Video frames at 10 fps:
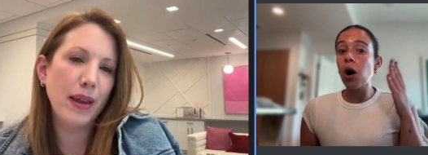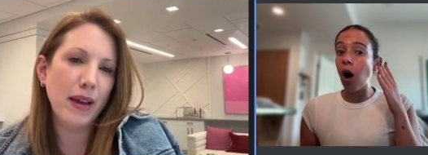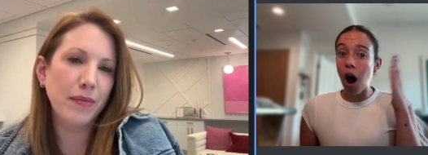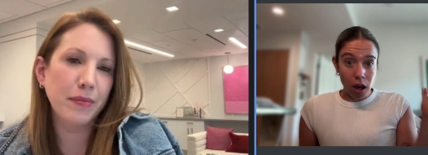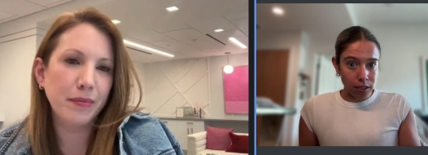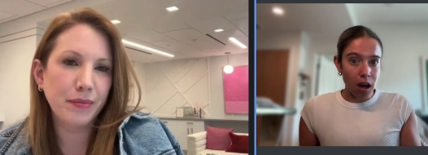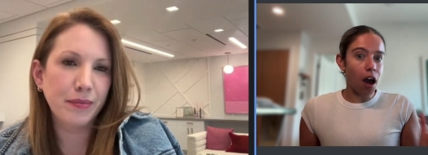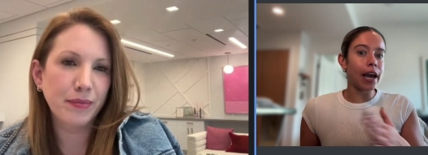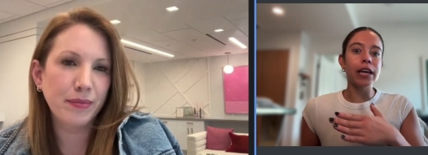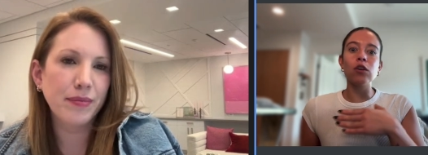
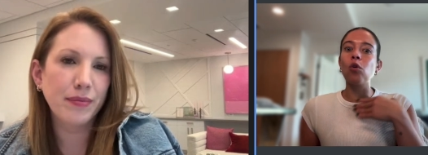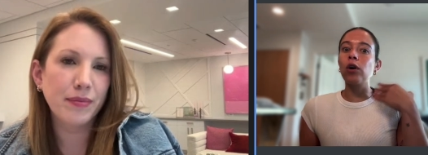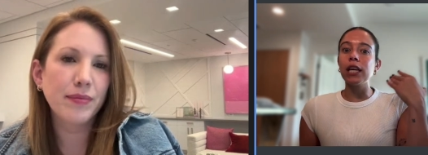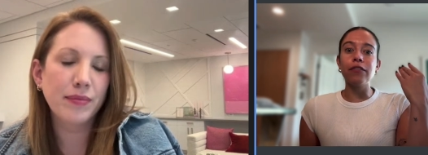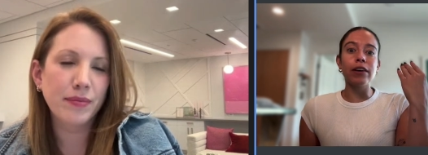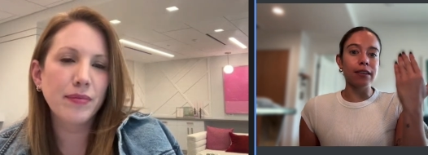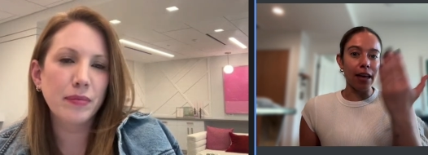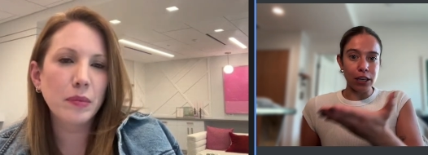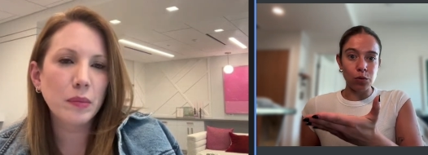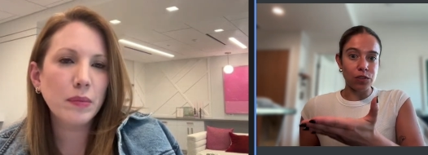Speaker 1: online or even, like
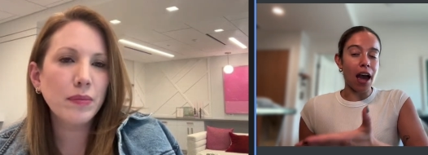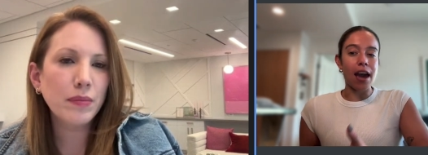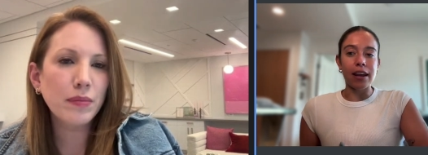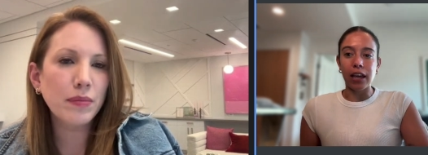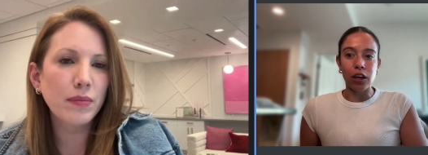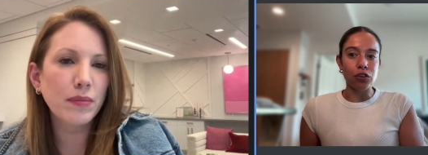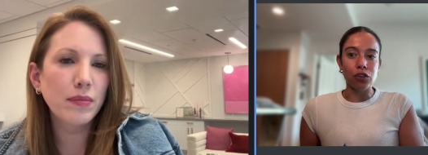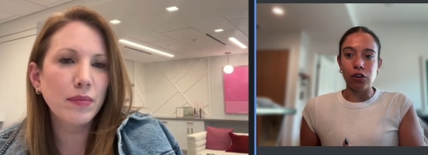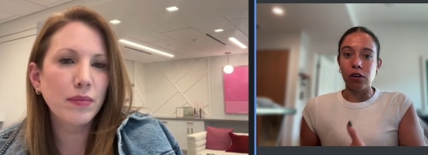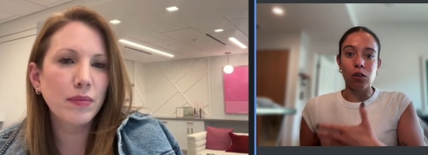you said, in
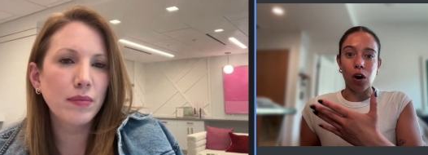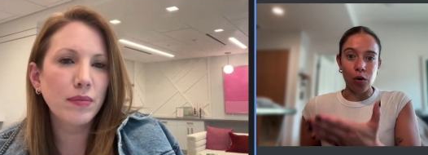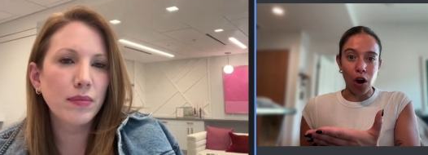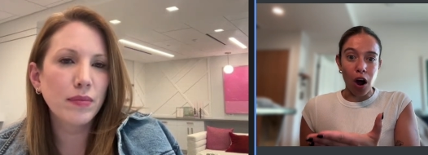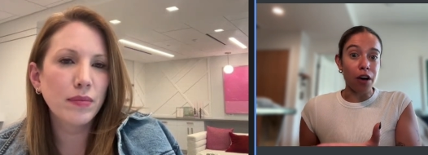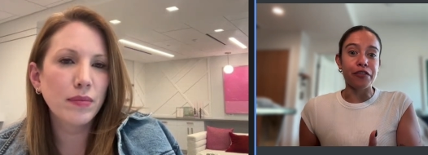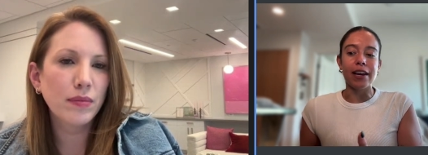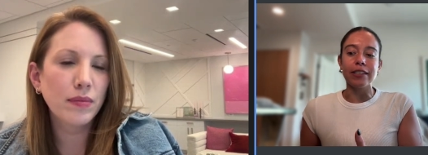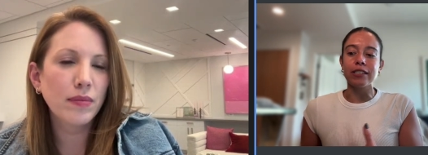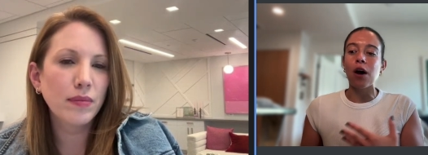your own
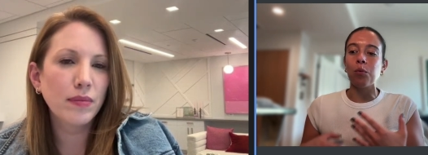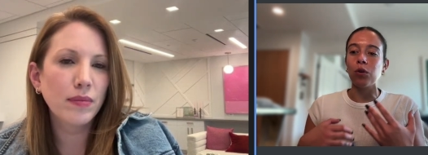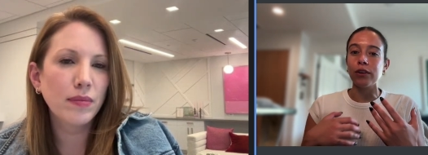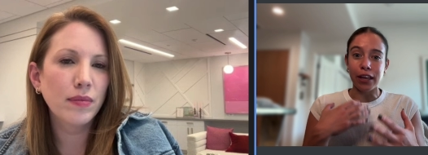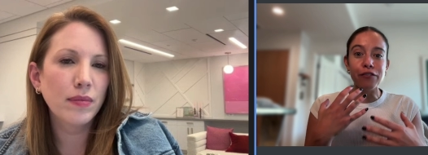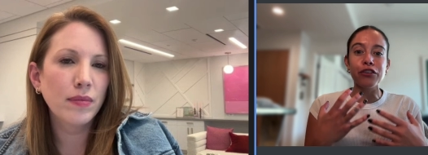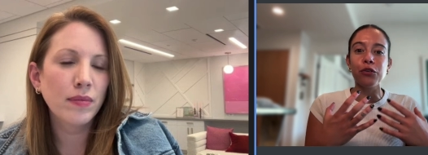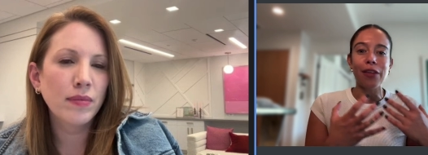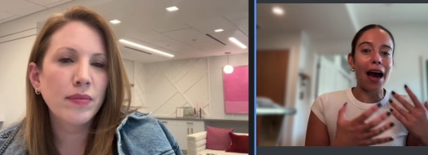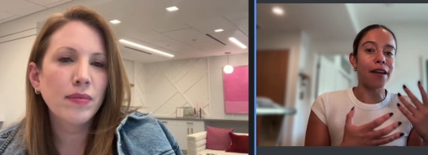office that will give you
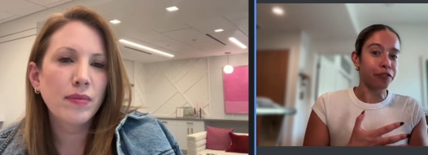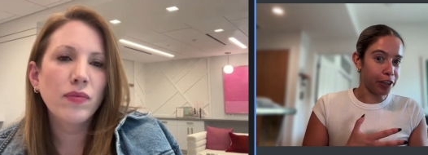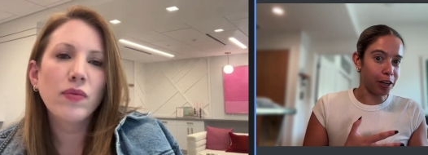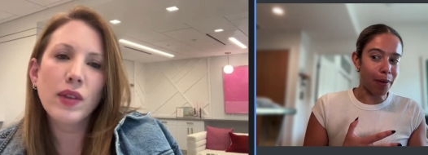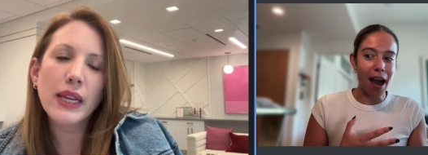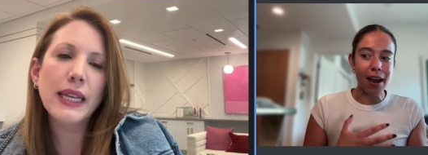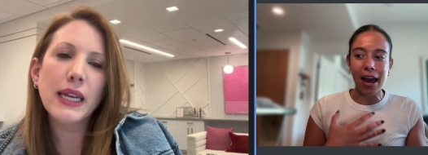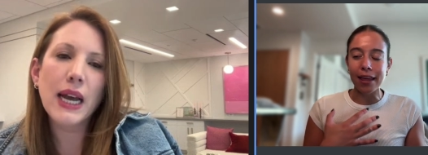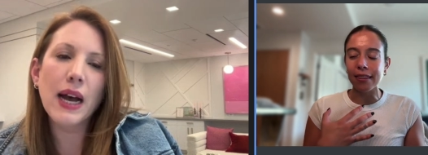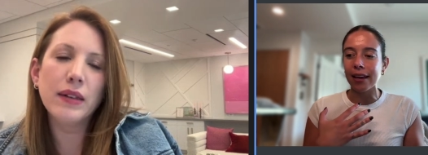that feedback.
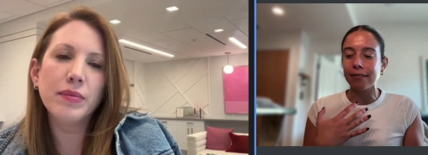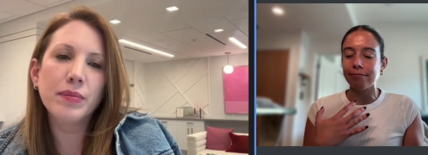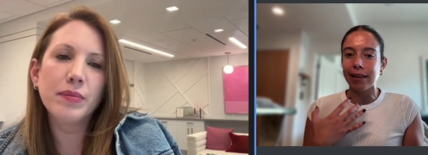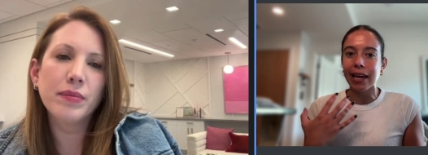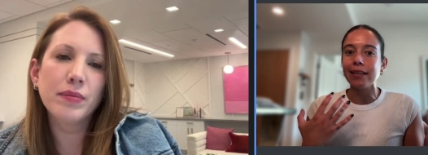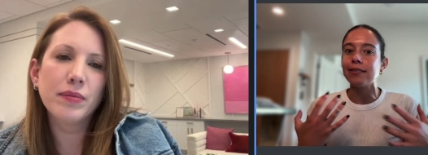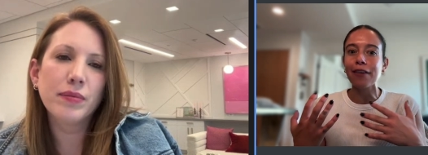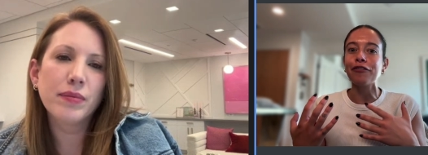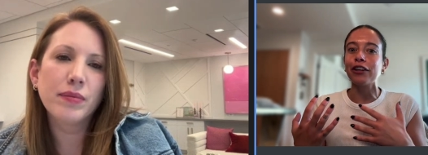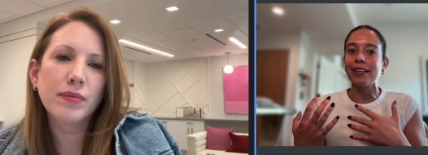And like, it
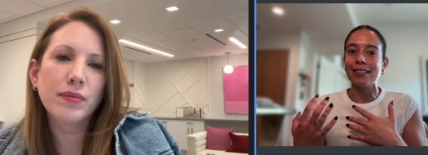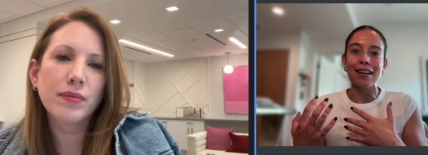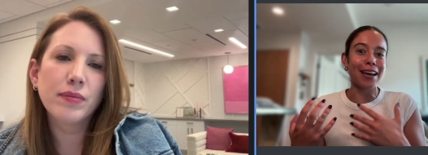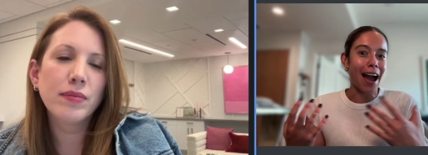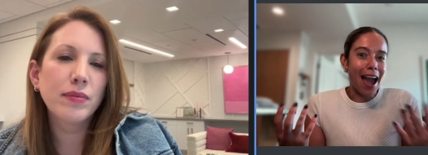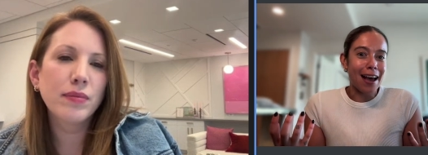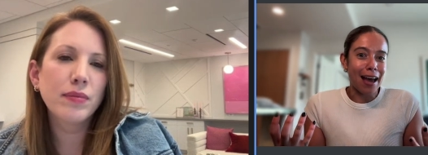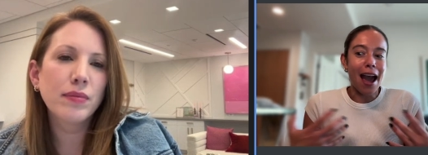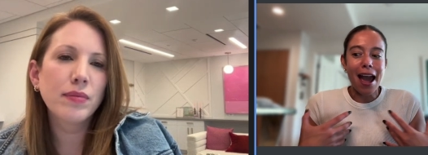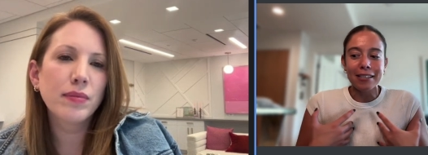definitely does. Like
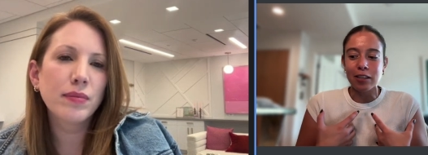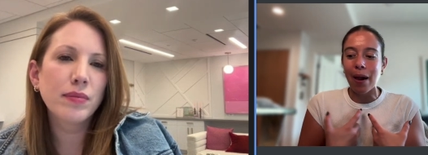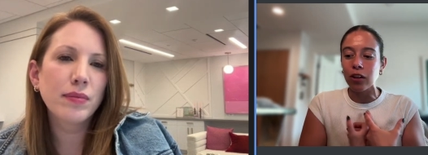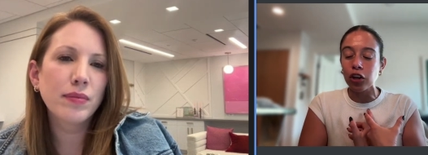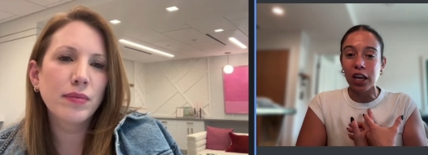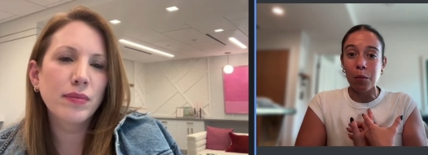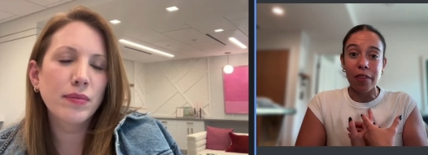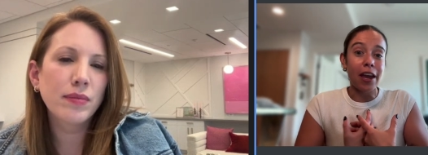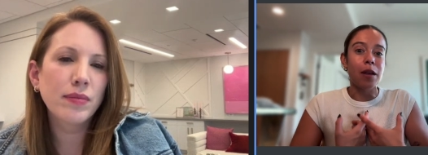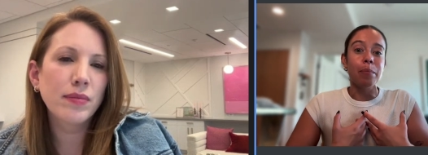I asked about looking
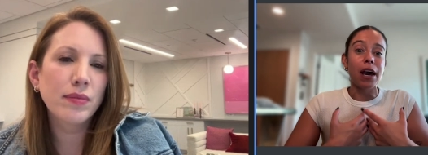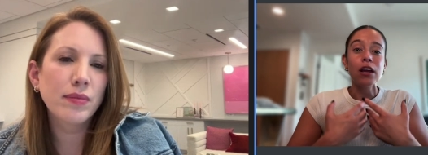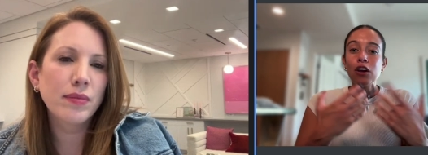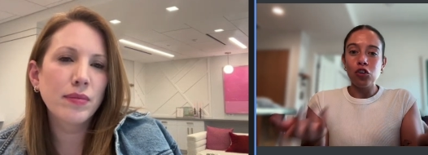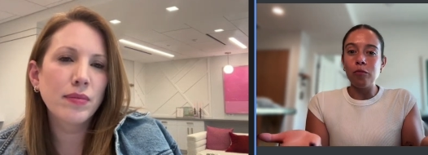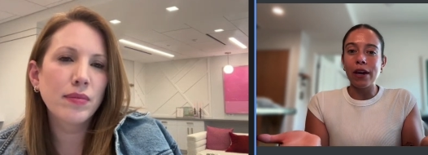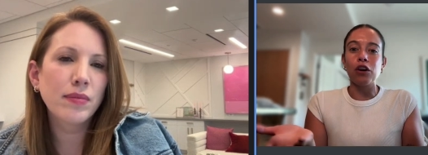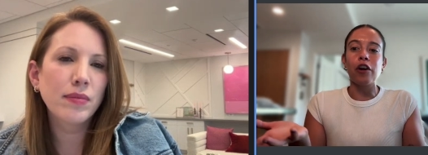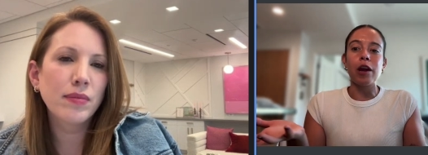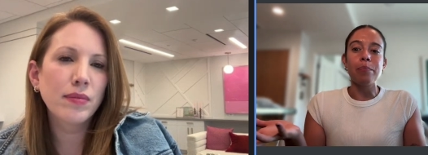within, but you make a
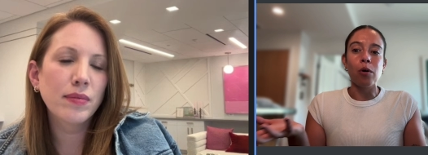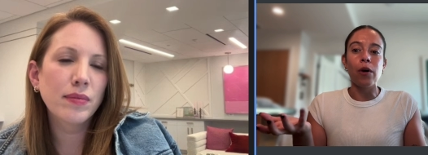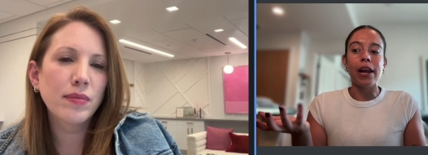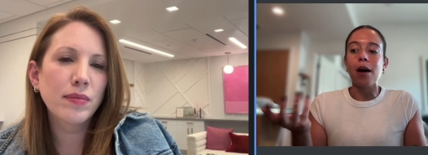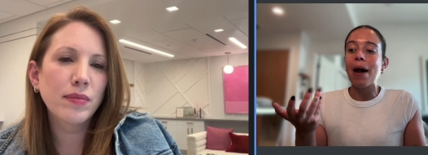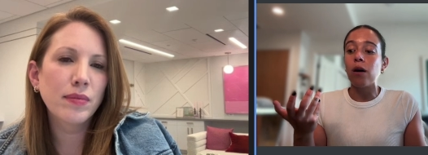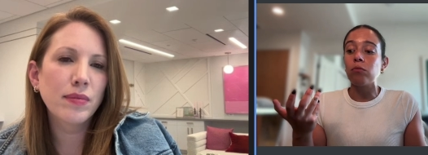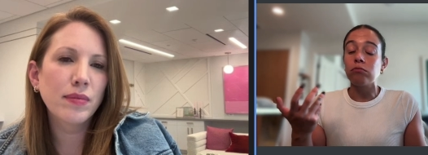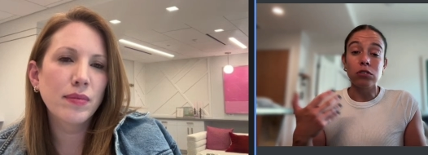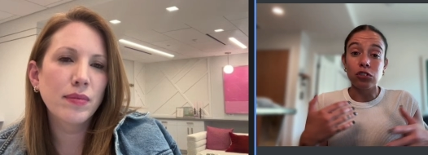great point about
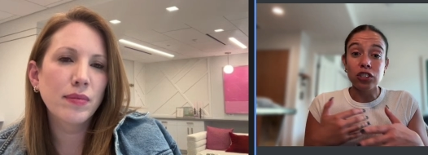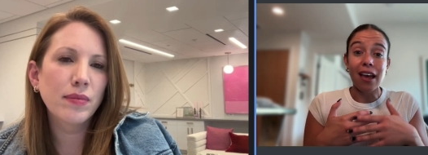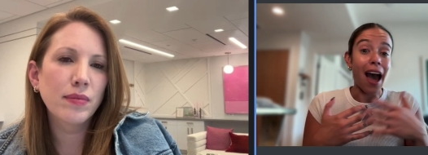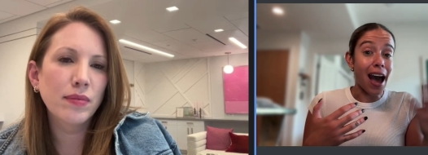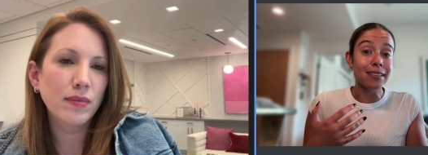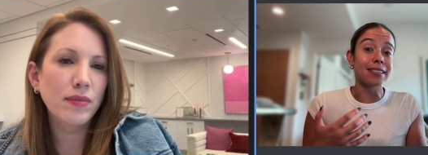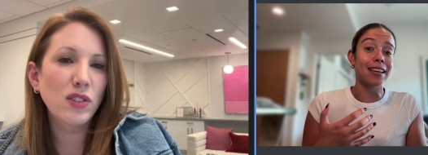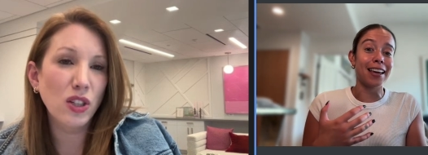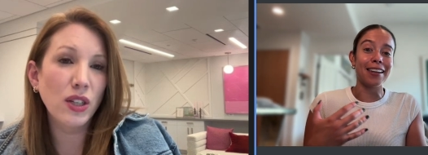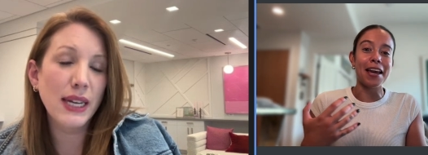just asking,
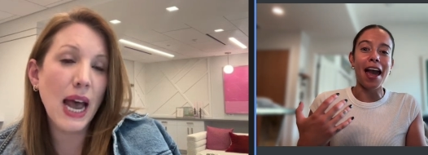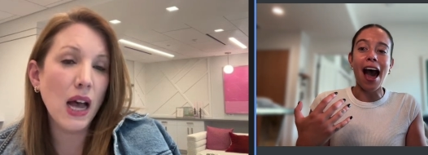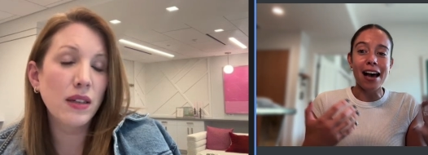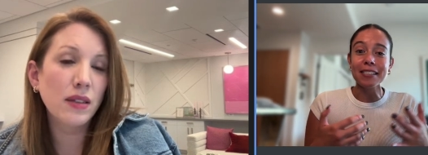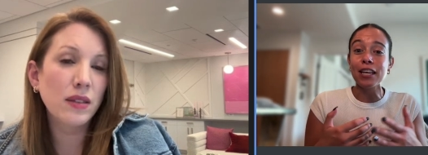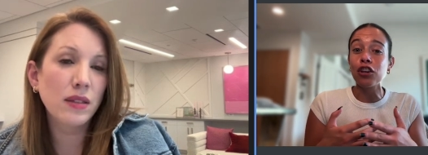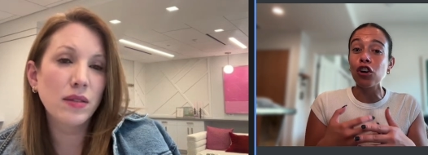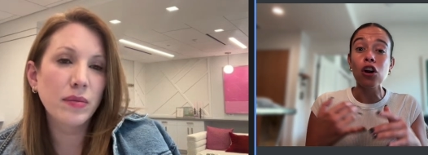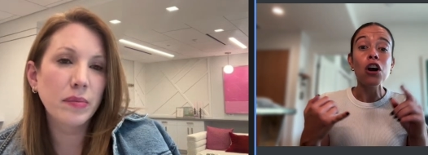like asking your